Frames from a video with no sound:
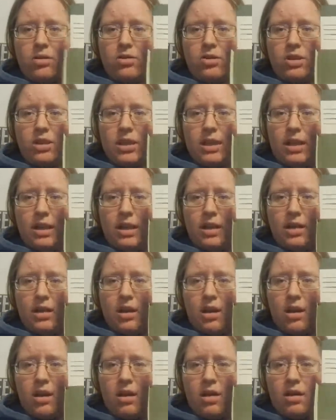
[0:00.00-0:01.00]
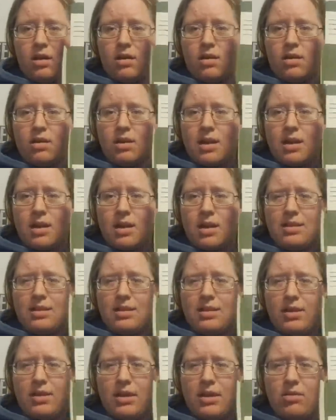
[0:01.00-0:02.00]
She had
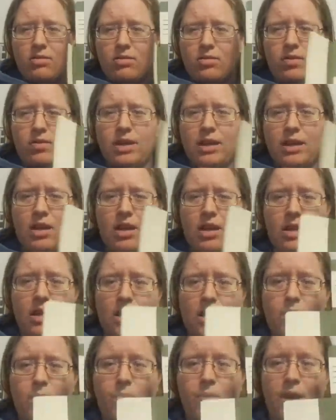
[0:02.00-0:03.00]
something else over here, I think.